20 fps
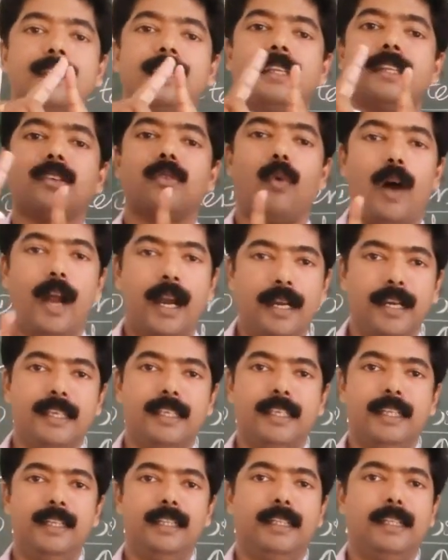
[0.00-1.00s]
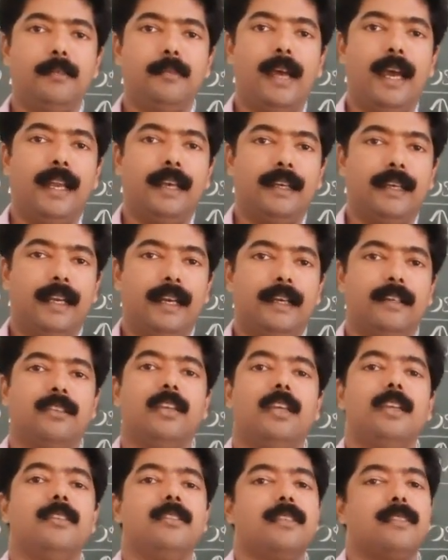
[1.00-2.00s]
in quantity demanded.
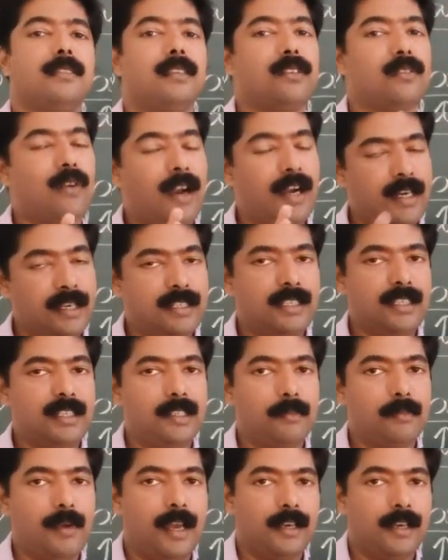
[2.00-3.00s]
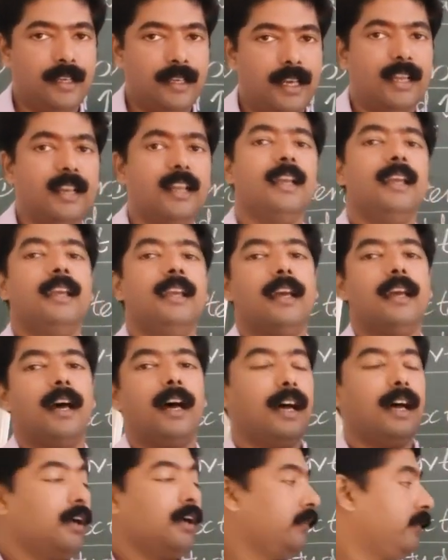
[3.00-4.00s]
Changes in quantity demanded
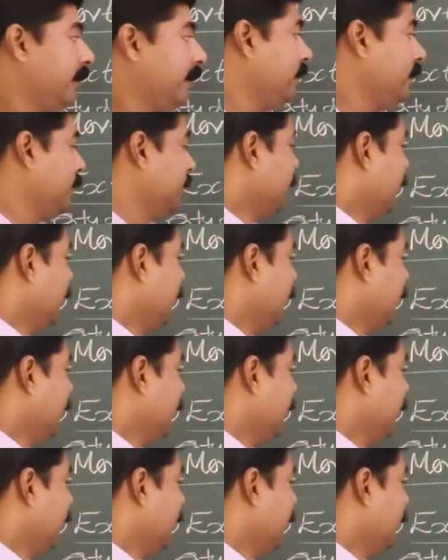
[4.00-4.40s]
when